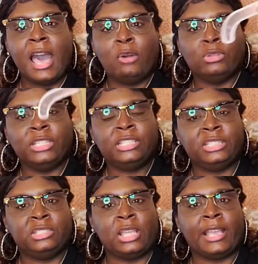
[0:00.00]
I will
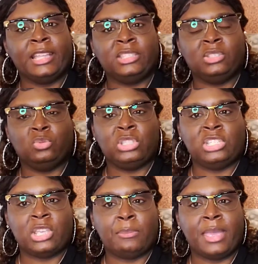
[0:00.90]
link this. I got this from
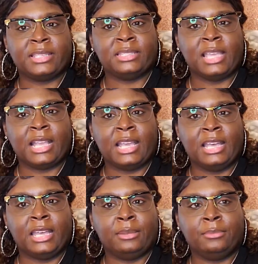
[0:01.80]

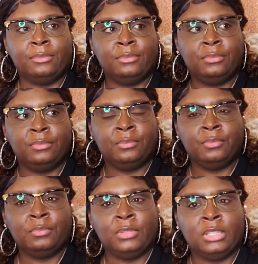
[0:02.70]
TJMaxx.com.
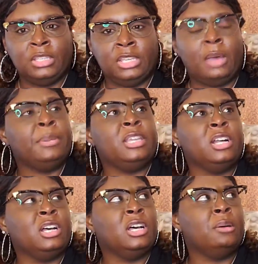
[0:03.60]
Yeah, I mean,
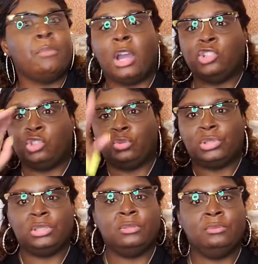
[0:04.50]
uh, Marshalls.
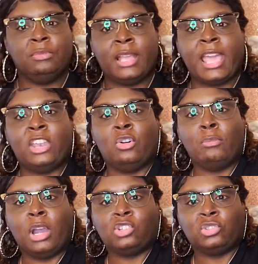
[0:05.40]
I got it
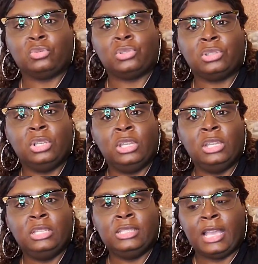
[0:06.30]
on
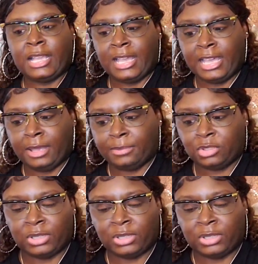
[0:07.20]
Marshalls.com.